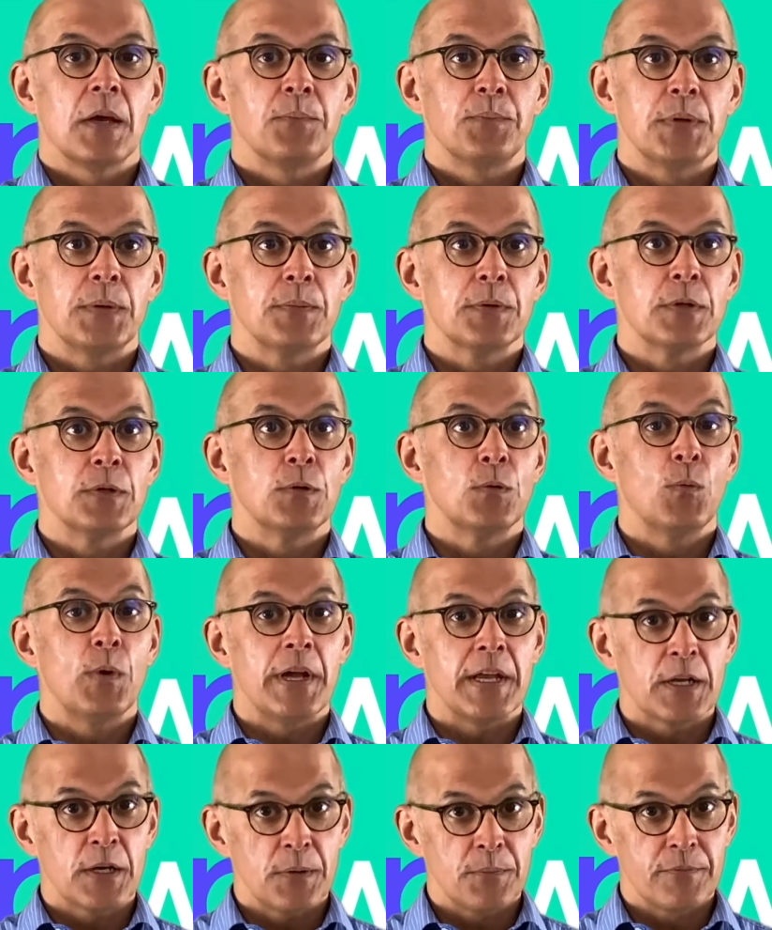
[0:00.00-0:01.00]
People who
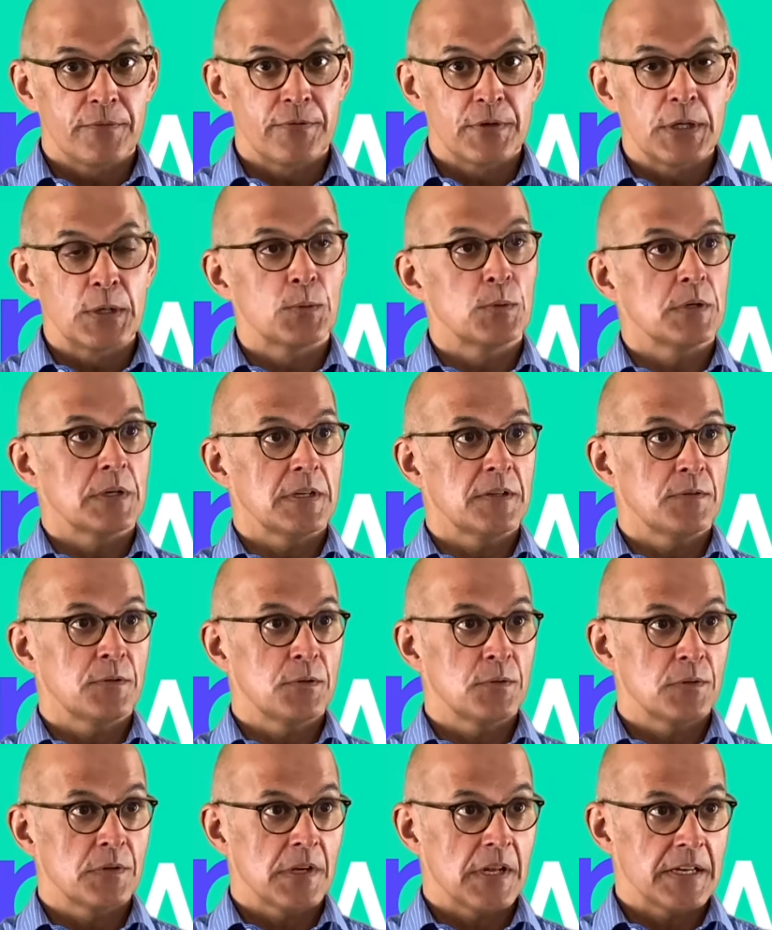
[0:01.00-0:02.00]
wake up frequently
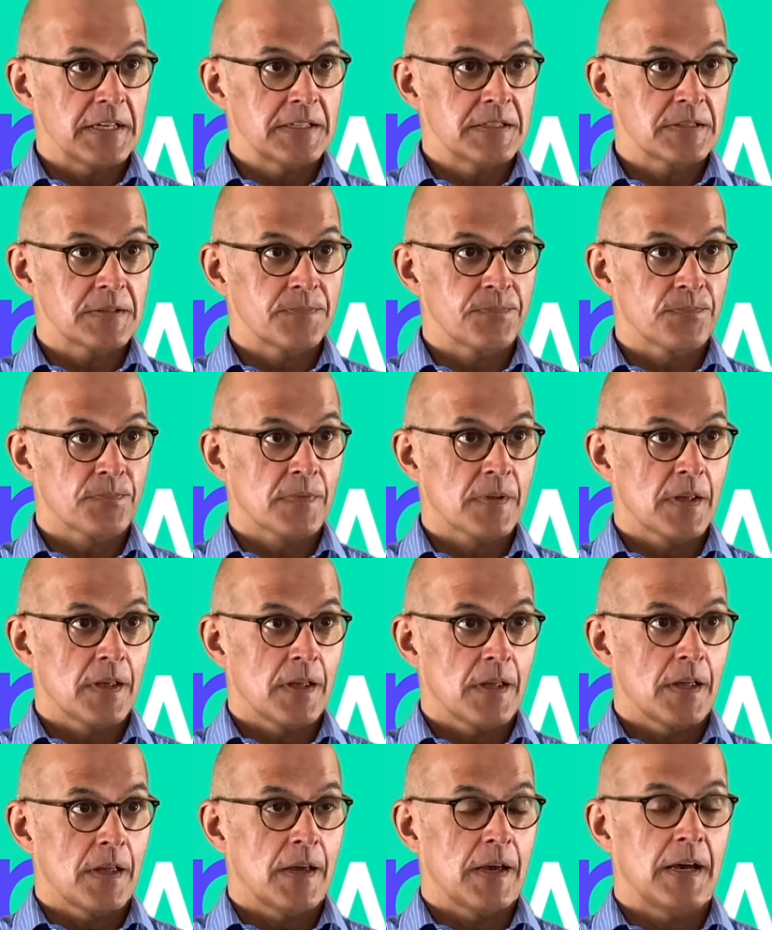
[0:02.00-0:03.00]
through the night
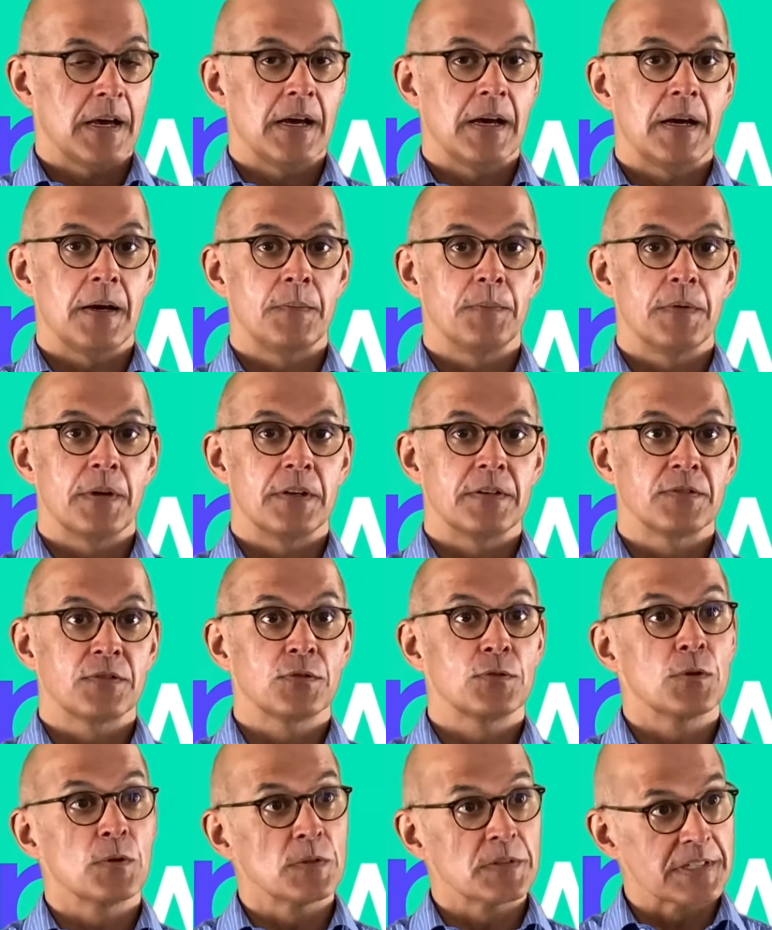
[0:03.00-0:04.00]
and
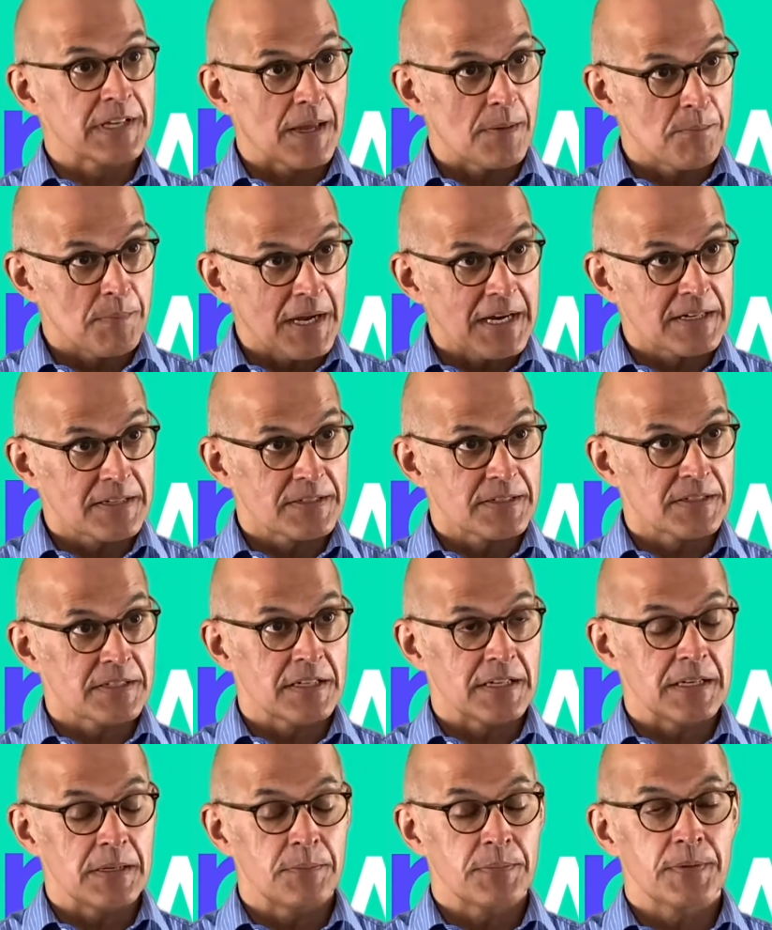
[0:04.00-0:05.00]
struggle to get back to sleep.